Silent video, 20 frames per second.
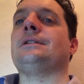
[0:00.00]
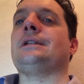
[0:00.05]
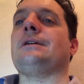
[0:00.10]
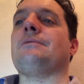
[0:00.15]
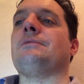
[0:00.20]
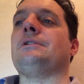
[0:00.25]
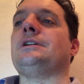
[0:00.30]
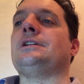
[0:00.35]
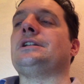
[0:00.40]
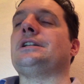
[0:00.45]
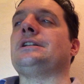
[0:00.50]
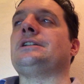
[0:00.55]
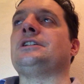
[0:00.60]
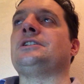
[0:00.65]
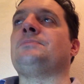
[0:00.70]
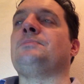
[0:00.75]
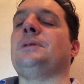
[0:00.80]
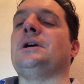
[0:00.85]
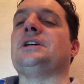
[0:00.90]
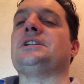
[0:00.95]
They were they
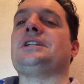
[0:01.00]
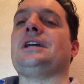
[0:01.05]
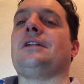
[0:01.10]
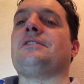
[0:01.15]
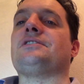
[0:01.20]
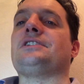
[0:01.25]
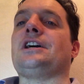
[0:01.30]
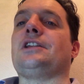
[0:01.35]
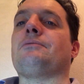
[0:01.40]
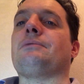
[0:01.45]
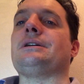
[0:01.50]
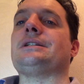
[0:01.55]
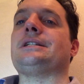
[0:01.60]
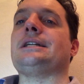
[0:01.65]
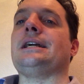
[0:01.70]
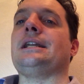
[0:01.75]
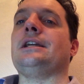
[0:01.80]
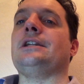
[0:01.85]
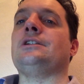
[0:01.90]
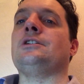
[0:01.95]
just burst out of southwest
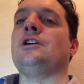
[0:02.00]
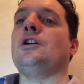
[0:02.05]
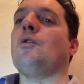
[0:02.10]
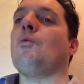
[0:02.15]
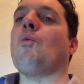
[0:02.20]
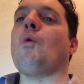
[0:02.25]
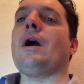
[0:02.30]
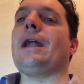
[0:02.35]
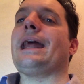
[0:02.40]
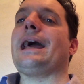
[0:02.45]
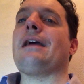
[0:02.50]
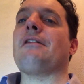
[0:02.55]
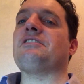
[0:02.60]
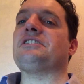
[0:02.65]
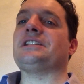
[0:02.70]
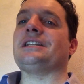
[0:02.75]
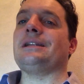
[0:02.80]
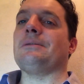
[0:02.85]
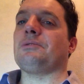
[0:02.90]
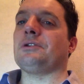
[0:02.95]
England, one
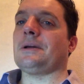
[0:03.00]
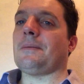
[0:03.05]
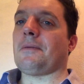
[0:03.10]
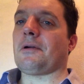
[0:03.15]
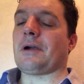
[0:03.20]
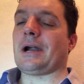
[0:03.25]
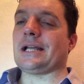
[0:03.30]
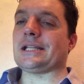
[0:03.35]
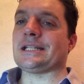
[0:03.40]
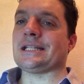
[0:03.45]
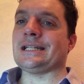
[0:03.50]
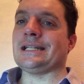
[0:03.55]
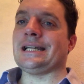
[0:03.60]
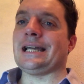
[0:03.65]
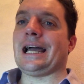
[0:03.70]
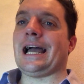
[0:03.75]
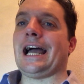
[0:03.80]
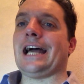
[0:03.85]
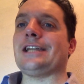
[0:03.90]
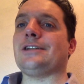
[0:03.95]
area that Liberal Democrats
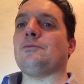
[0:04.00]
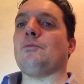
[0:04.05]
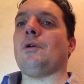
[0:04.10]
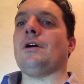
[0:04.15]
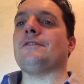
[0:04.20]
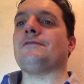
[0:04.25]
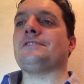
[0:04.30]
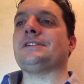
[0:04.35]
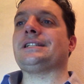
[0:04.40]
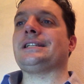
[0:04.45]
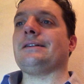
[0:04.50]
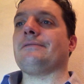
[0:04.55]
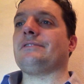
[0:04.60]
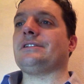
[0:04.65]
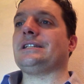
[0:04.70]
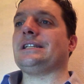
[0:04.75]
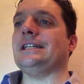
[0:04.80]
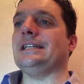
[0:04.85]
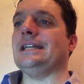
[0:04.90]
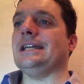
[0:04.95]
hadn't won for
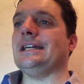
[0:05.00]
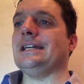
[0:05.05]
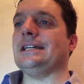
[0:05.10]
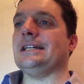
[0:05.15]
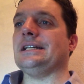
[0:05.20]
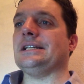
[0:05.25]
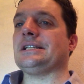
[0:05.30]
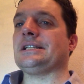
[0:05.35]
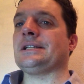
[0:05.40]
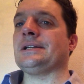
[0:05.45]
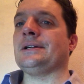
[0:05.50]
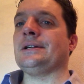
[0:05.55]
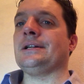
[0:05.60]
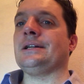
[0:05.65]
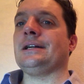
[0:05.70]
70 years.